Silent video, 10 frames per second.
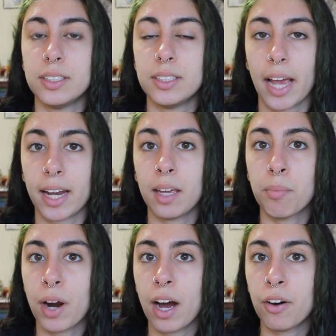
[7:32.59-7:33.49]
Dani
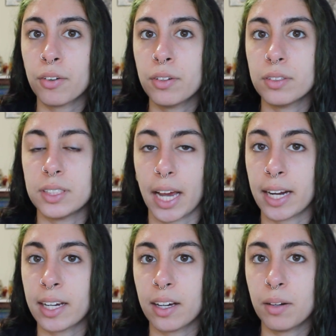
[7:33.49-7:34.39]
Brown,
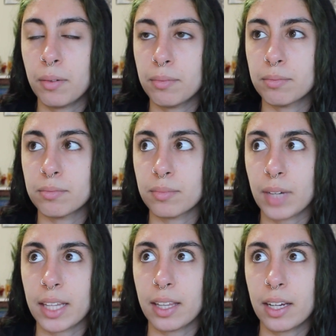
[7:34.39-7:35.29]
Danica,
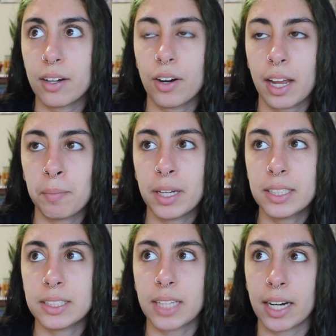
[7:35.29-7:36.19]
I think her name
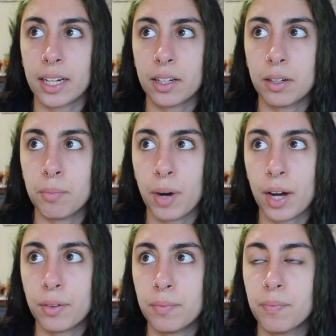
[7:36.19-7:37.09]
is, Danica Brown.